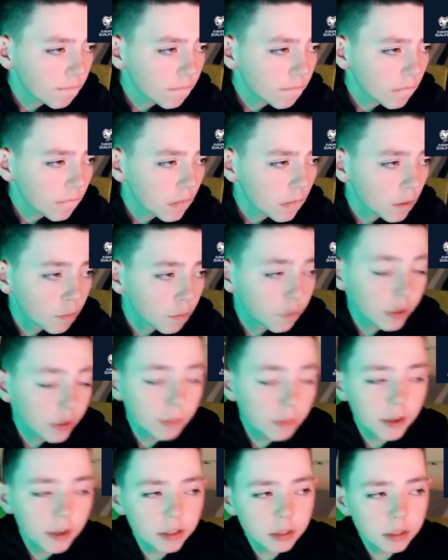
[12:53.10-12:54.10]
Three minutes
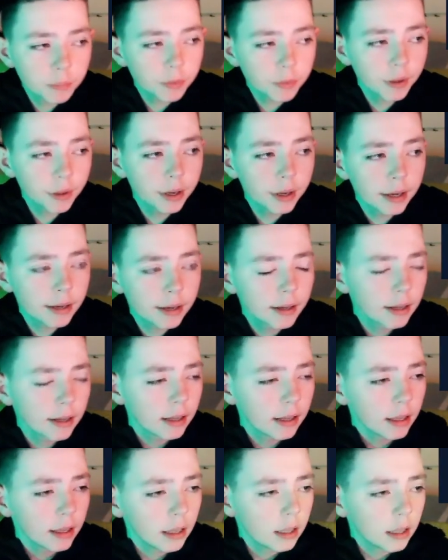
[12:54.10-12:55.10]
to play.
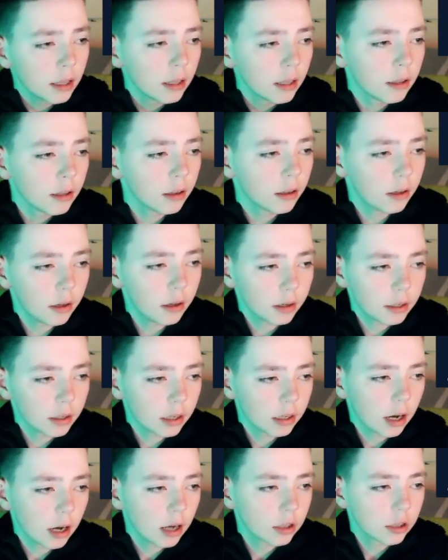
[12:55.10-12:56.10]

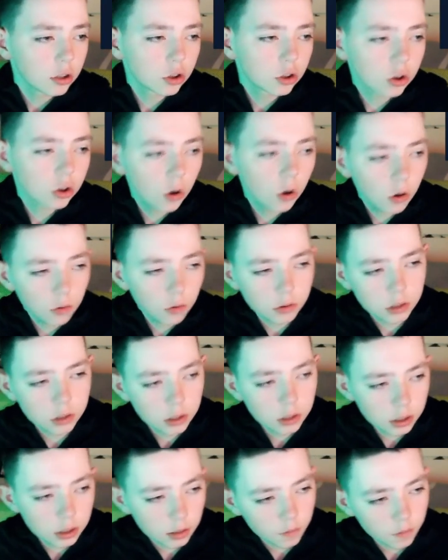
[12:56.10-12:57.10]
Can Scotland
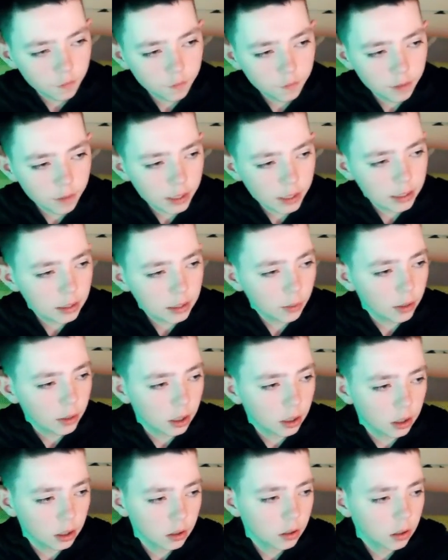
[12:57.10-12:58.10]
find a winner?
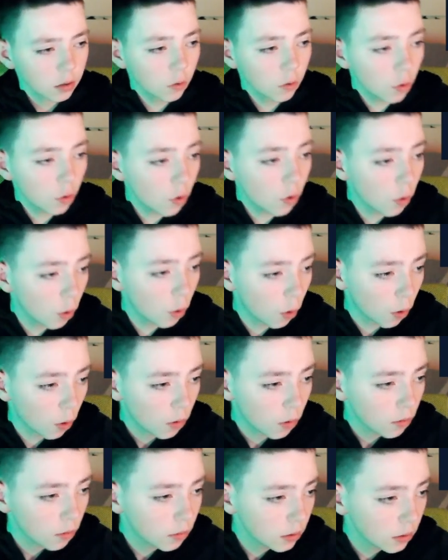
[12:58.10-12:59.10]
Oh,
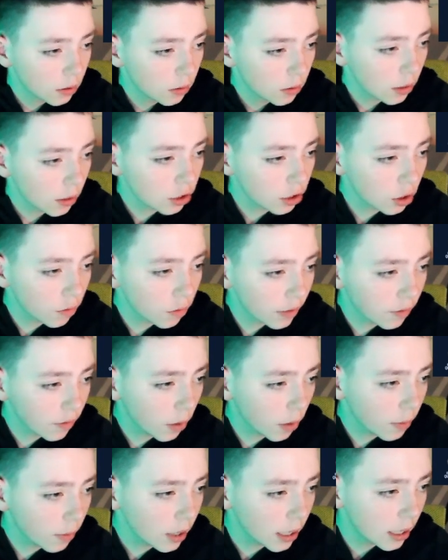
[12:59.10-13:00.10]
Israel give it
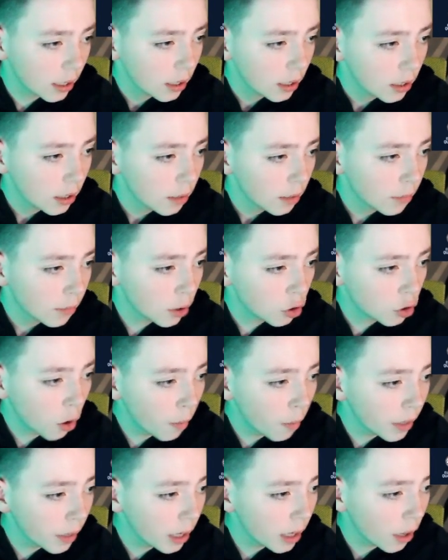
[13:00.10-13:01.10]
away. McTominay now.